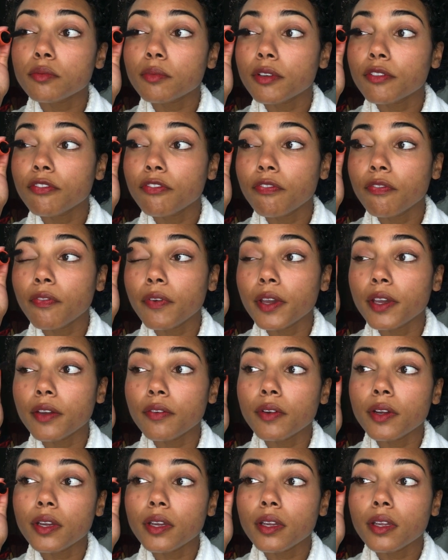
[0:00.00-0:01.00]
It was my
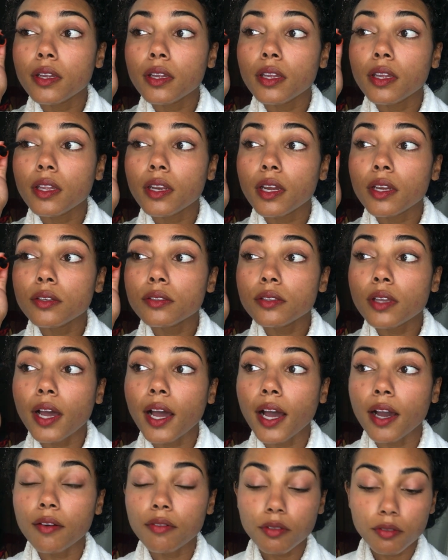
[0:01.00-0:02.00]
favorite, and I used to
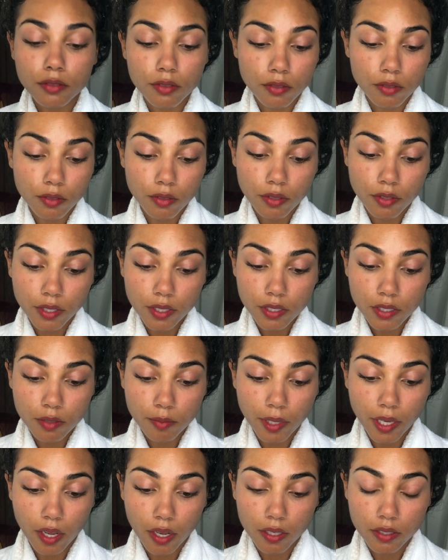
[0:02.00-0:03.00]
have those little things
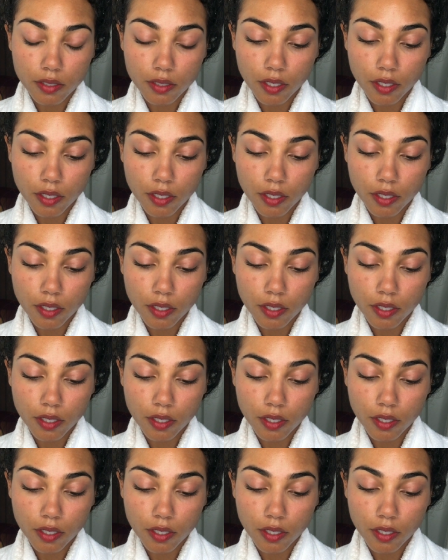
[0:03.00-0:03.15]
in my eyes,